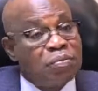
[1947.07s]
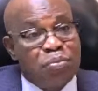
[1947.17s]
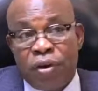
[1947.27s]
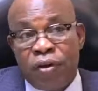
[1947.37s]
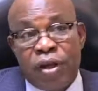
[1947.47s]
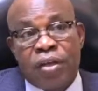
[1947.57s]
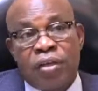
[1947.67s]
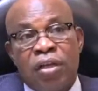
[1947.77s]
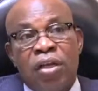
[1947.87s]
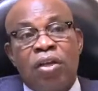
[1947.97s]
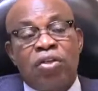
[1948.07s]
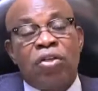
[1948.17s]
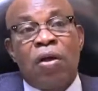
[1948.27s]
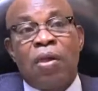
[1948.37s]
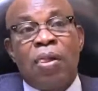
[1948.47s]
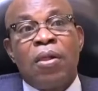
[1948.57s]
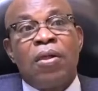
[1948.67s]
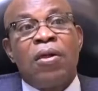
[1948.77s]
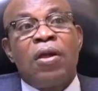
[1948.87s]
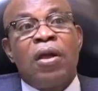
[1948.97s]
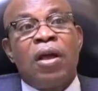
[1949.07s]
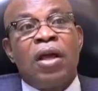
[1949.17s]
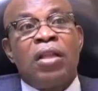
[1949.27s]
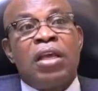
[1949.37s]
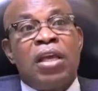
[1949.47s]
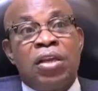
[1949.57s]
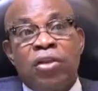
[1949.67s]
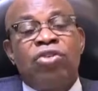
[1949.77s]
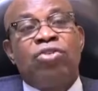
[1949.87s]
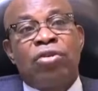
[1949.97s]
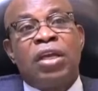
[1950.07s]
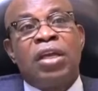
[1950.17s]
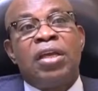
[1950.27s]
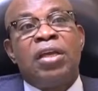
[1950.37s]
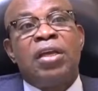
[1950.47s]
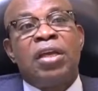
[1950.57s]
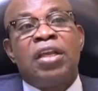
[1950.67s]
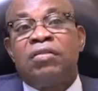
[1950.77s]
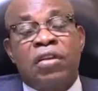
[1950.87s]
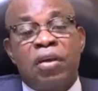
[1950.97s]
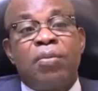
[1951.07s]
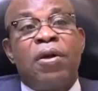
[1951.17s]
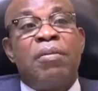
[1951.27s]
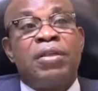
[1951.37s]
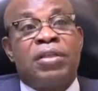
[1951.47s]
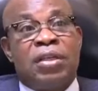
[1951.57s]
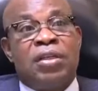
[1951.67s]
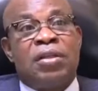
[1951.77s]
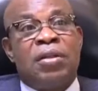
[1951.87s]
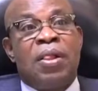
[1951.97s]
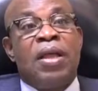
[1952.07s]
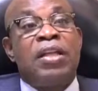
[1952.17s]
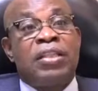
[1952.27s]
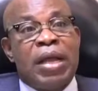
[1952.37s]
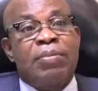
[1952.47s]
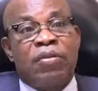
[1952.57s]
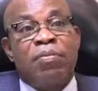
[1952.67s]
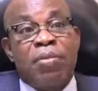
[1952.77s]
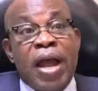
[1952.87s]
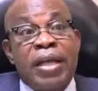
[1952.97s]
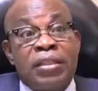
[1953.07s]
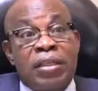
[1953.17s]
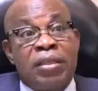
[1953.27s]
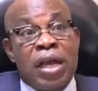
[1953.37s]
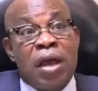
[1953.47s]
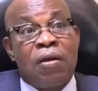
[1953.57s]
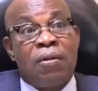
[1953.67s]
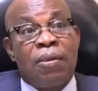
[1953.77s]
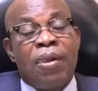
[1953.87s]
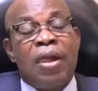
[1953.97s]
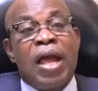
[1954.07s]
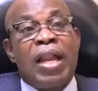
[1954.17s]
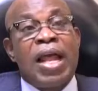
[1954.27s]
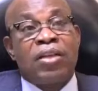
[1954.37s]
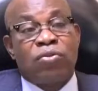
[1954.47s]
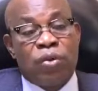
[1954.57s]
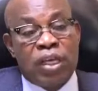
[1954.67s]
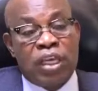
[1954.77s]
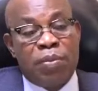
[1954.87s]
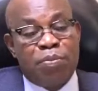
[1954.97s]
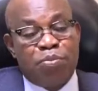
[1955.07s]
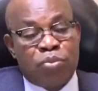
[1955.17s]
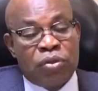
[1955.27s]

period. So the industry is very promising in terms of pricing now. And as we keep